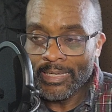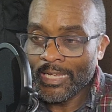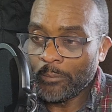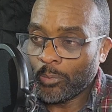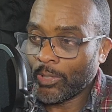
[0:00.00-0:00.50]

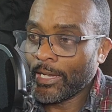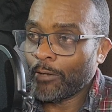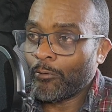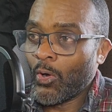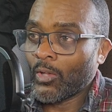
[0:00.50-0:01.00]
In playing
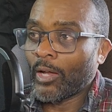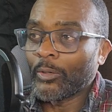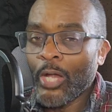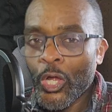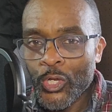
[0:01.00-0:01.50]

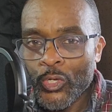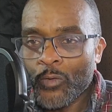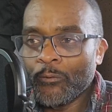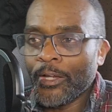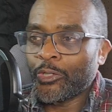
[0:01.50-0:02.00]
Fallout,
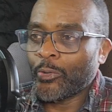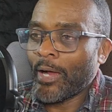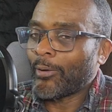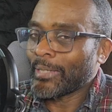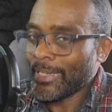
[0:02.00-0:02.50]
you venture
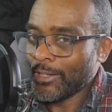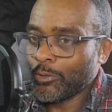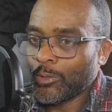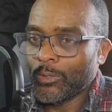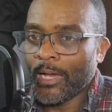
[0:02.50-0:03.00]
out
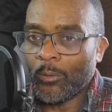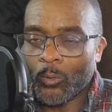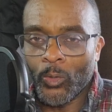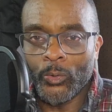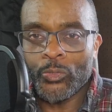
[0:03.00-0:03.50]
into that
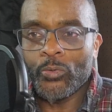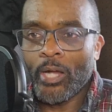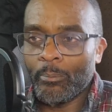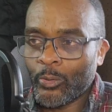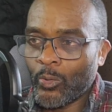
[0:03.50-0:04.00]
world. You
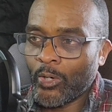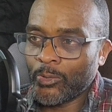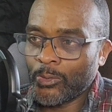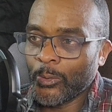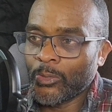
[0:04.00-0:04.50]
come
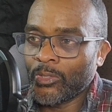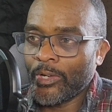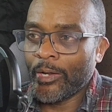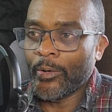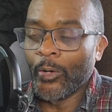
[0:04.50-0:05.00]
across those
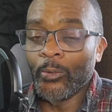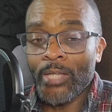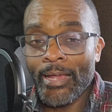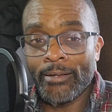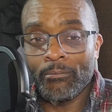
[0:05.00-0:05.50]
scenarios.
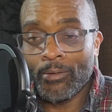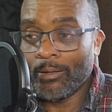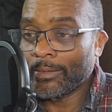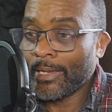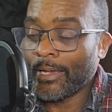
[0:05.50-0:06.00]
And
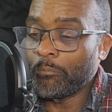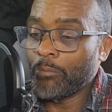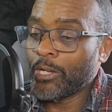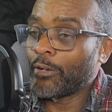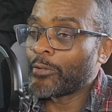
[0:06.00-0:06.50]
again,
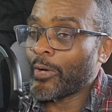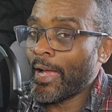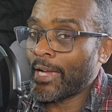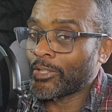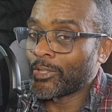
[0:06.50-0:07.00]
many of your
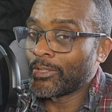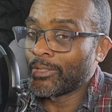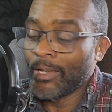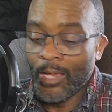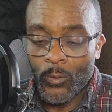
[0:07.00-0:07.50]
actions,
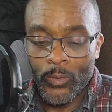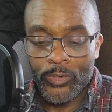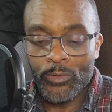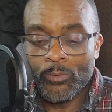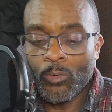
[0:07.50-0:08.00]
whether
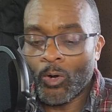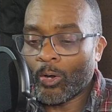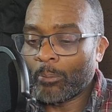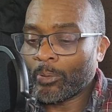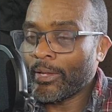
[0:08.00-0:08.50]
you
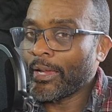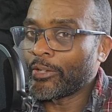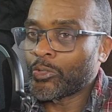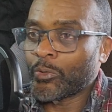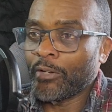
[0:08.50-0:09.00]
are playing
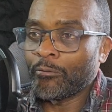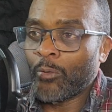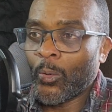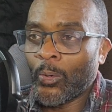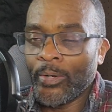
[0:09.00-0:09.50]
it
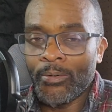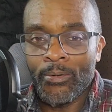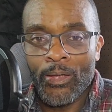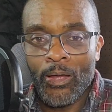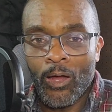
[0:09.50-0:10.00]
straightforward,
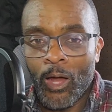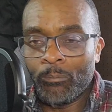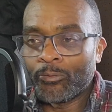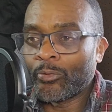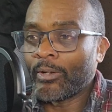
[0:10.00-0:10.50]

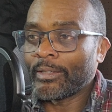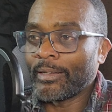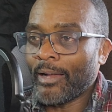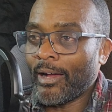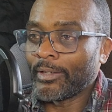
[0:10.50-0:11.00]
upfront
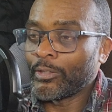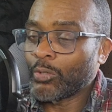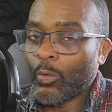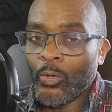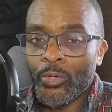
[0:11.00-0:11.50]
and honest,
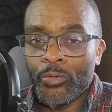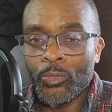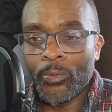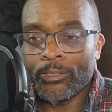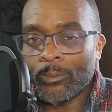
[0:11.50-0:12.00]
or you're
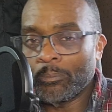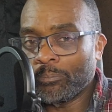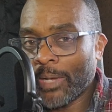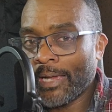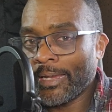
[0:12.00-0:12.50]
doing some
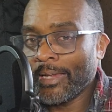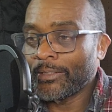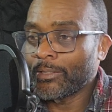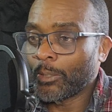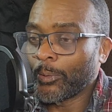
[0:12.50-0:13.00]

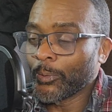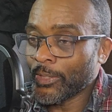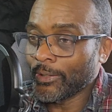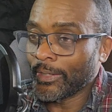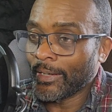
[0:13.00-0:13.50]
backhanded double
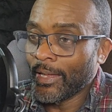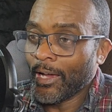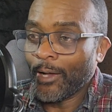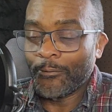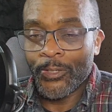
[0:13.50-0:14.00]
dealing,
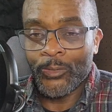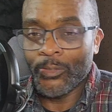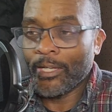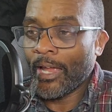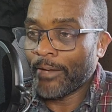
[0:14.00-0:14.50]

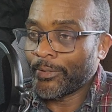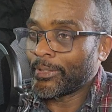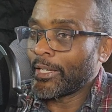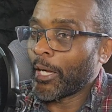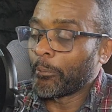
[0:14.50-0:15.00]
eventually
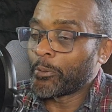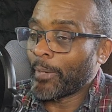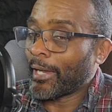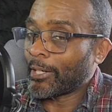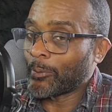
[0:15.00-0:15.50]
everything comes
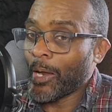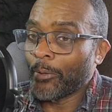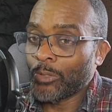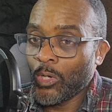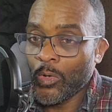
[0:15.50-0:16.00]
back
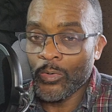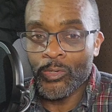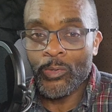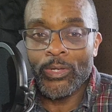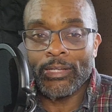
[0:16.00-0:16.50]
around to you.
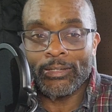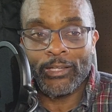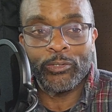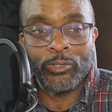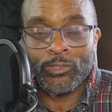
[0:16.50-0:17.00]
You can
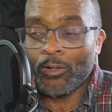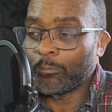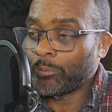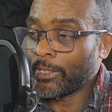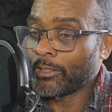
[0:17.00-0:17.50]
get
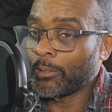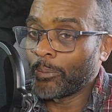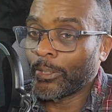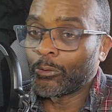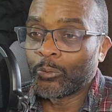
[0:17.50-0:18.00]
yourself bit in the
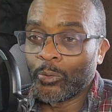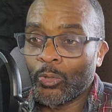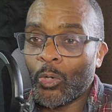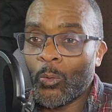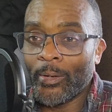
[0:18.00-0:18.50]
butt
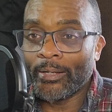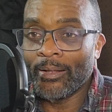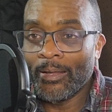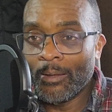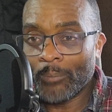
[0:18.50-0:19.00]
real quick
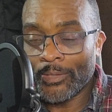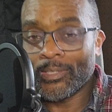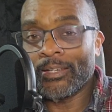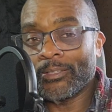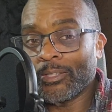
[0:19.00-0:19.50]
by
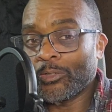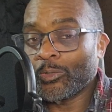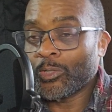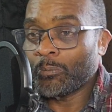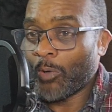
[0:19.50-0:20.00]
thinking that
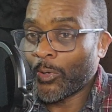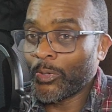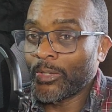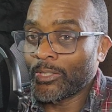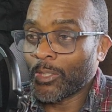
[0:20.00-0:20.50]
you're smarter
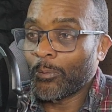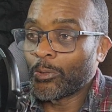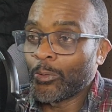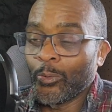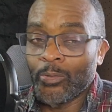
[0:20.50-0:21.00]
than
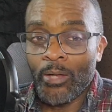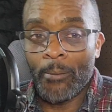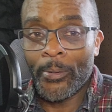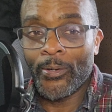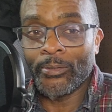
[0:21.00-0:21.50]
someone who's
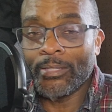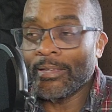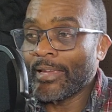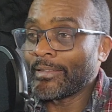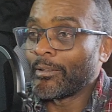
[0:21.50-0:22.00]
apparently
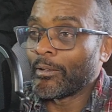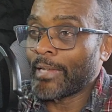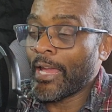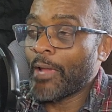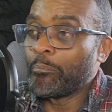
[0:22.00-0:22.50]
in the
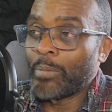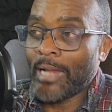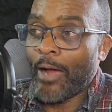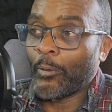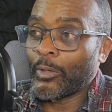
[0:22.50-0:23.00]
game been
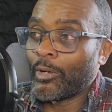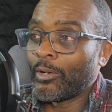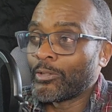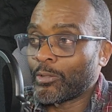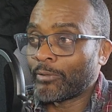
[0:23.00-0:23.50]
out there
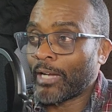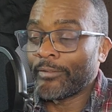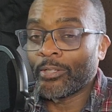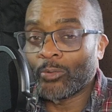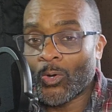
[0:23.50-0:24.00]
and
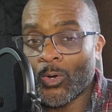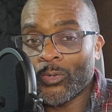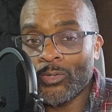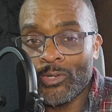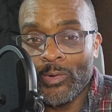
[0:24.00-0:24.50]
surviving longer
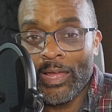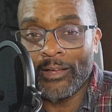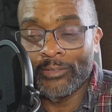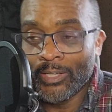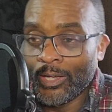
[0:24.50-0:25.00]
than you have.